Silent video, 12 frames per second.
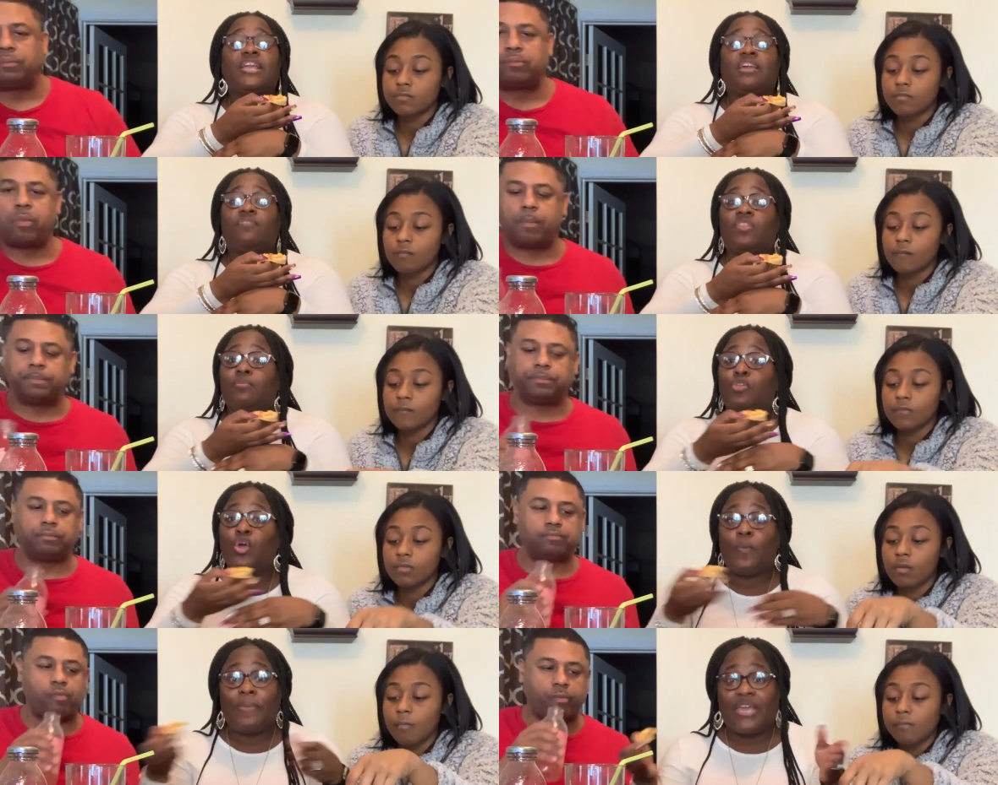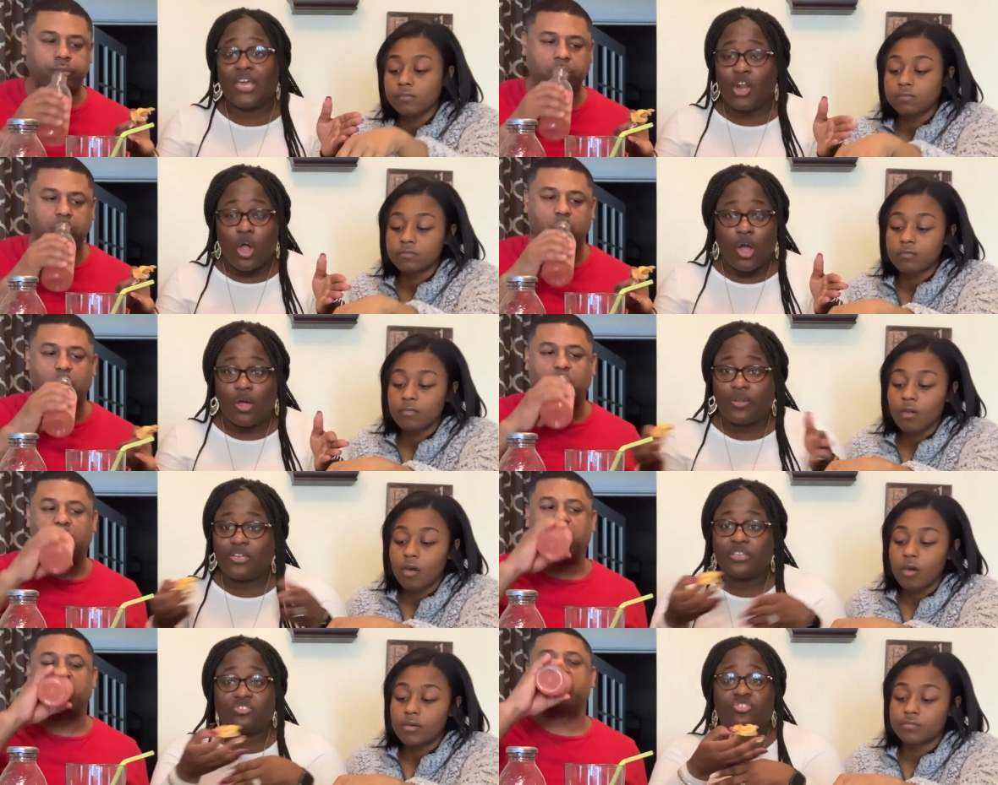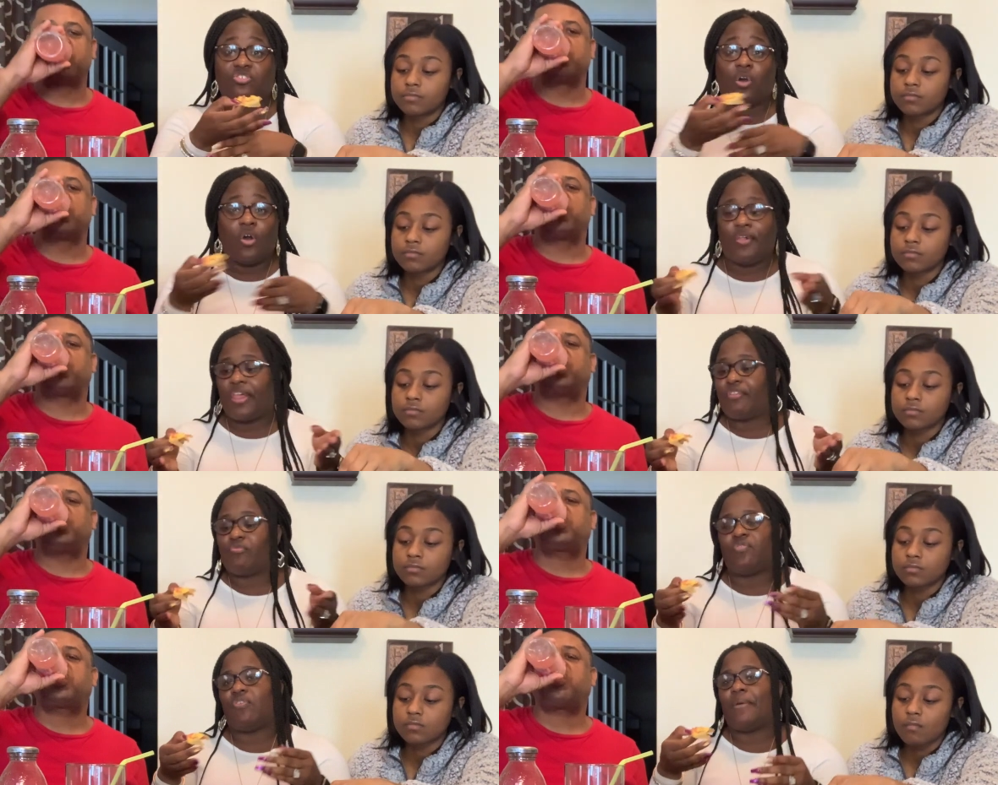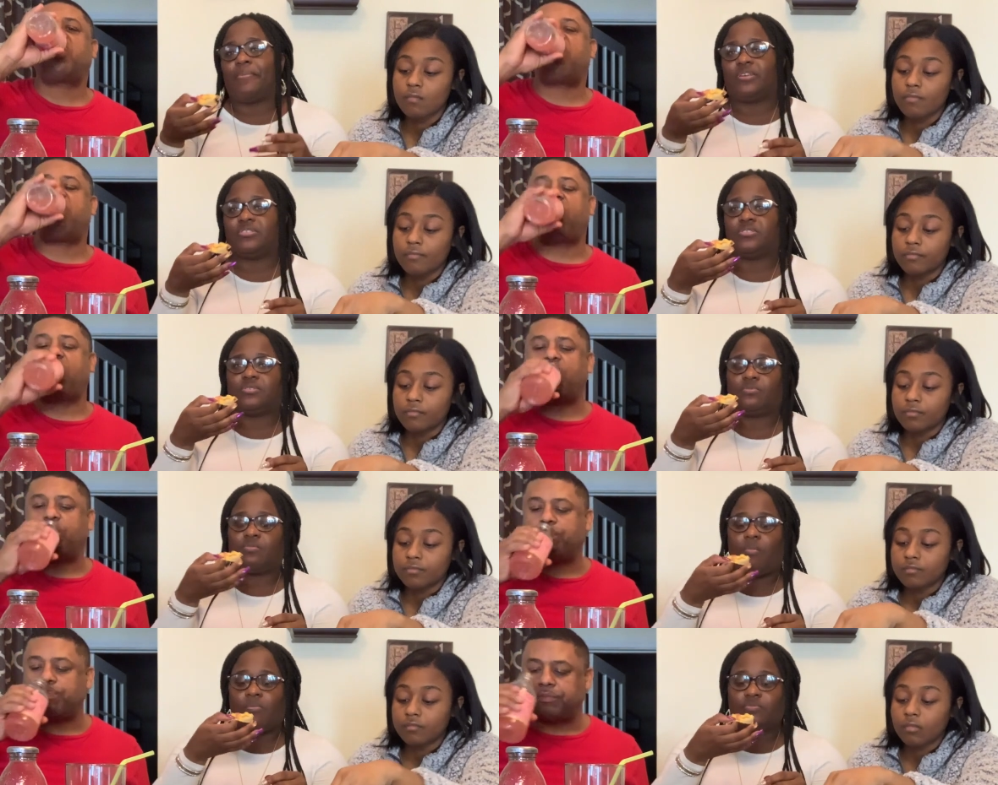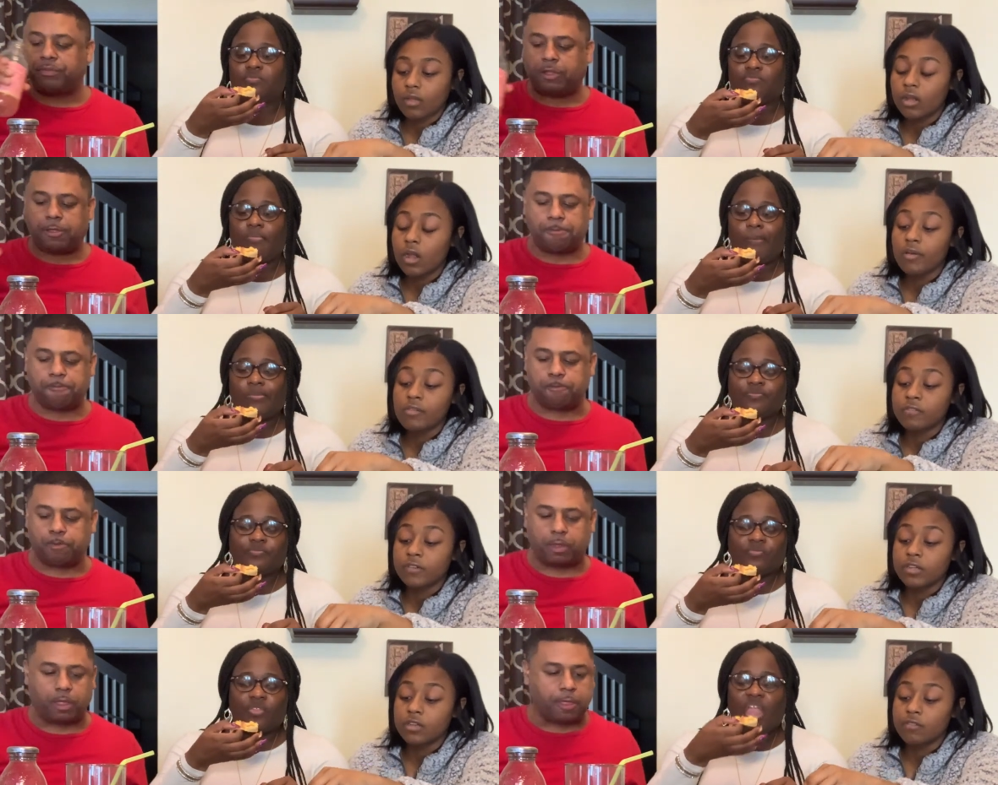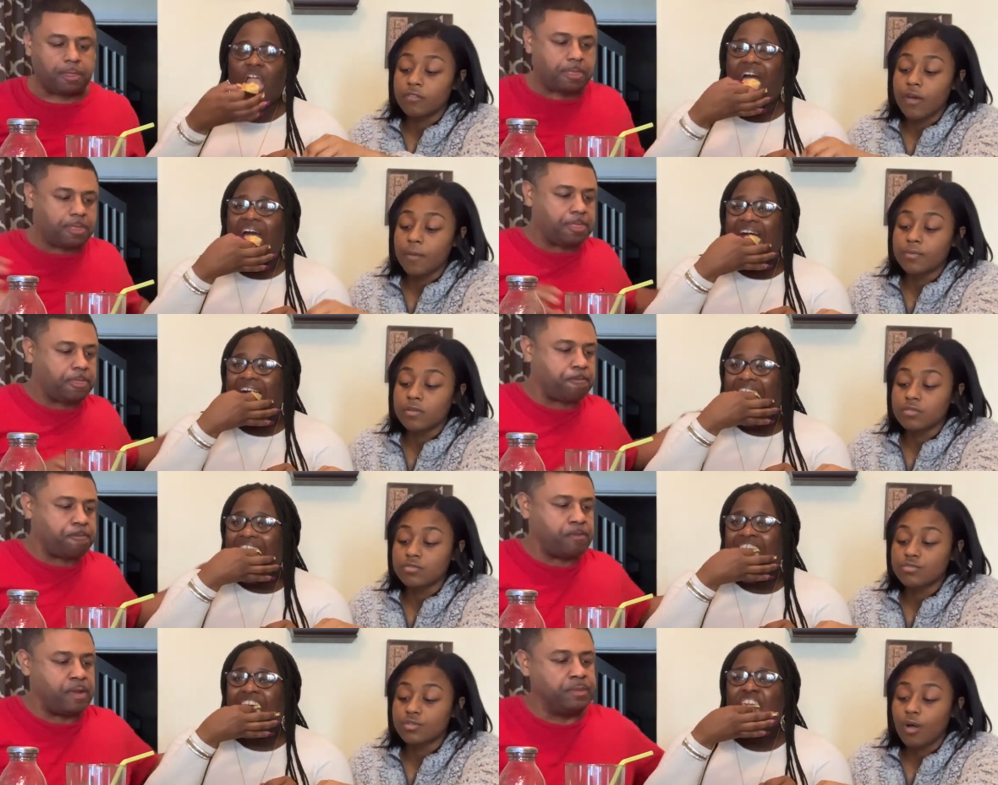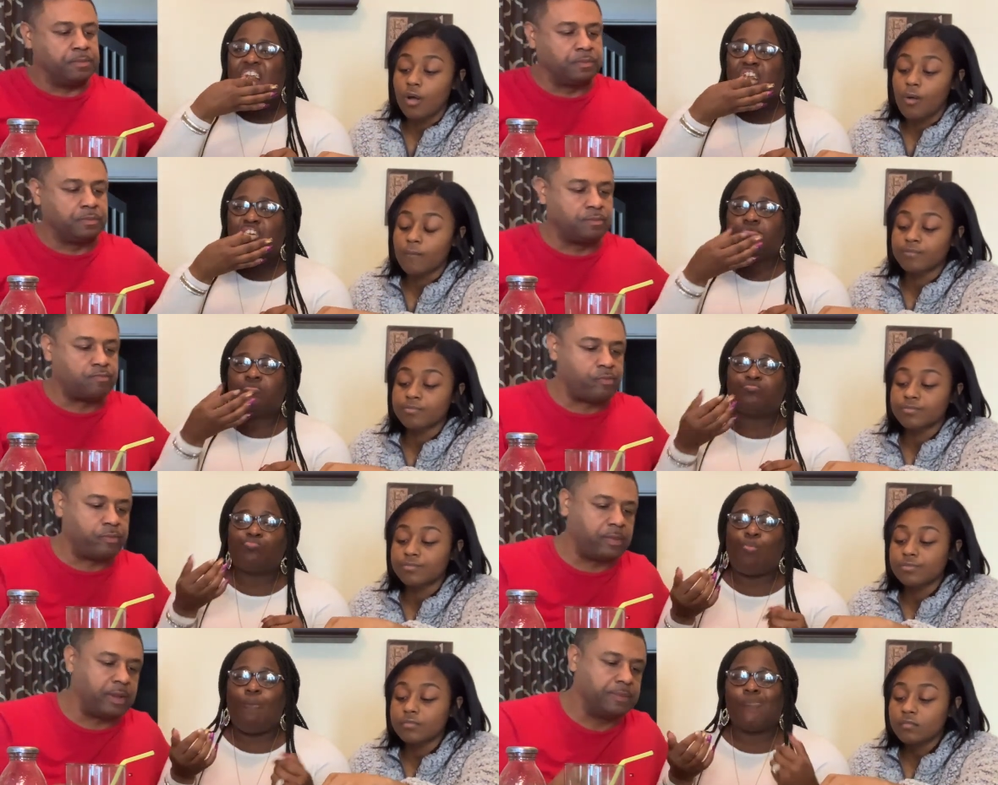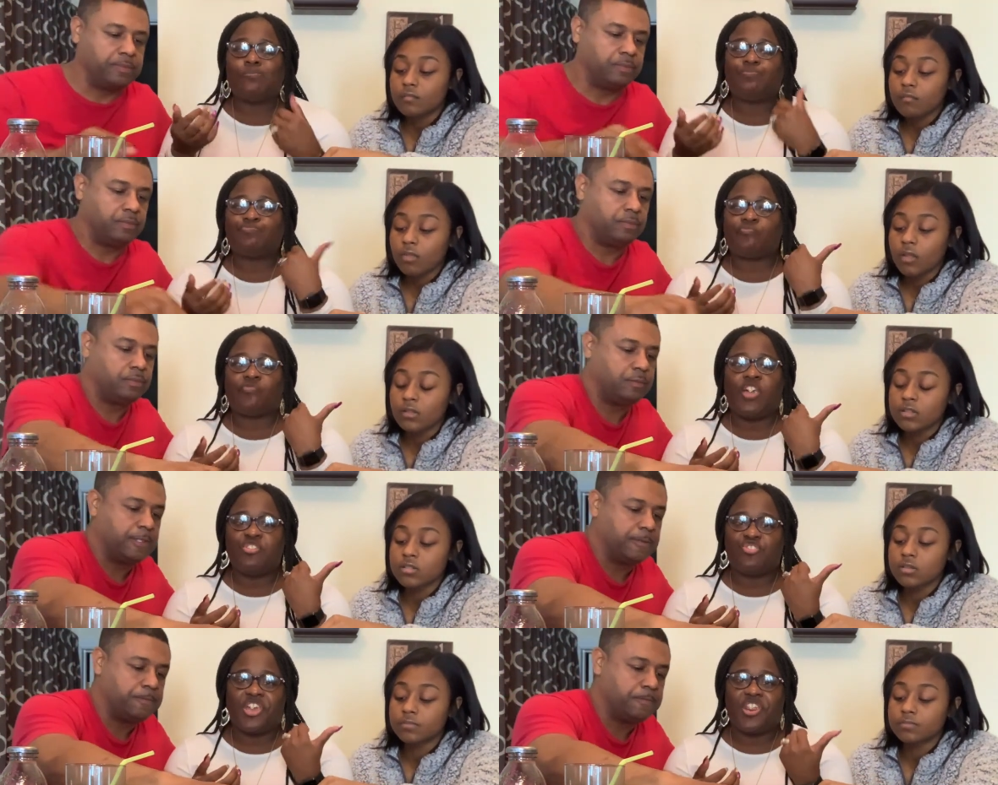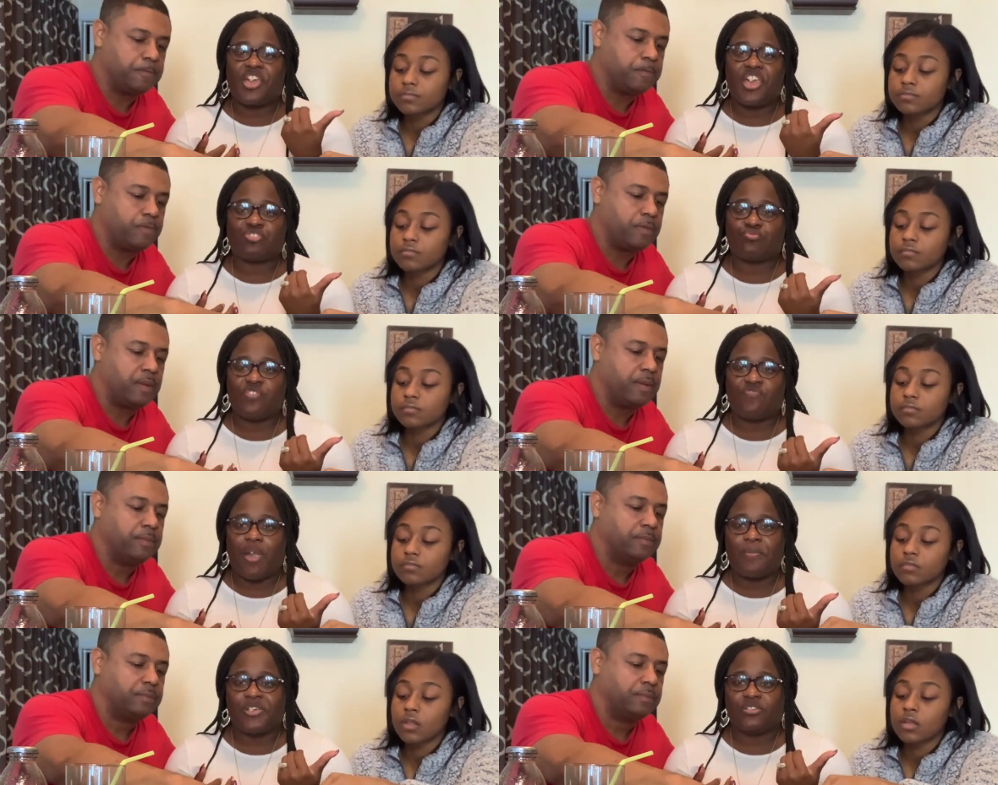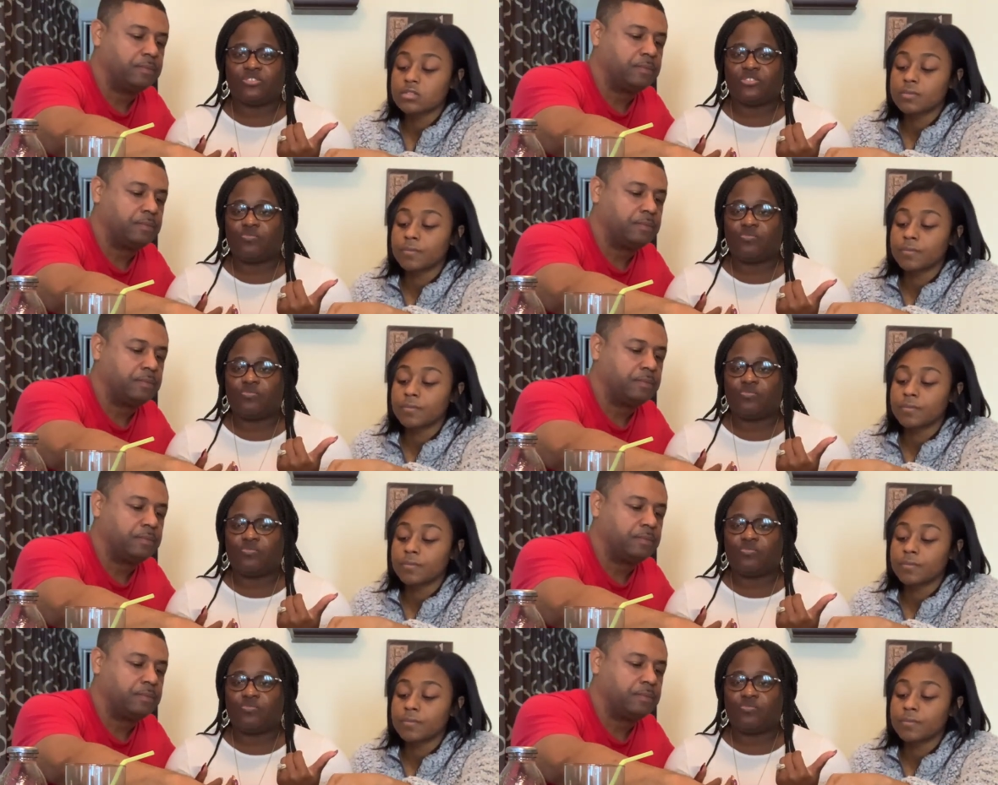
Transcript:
Speaker 1: give them no meat at all. It's just all like refried beans.
Speaker 2: I don't even eat refried beans. So.
Speaker 1: And Jada hates refried beans.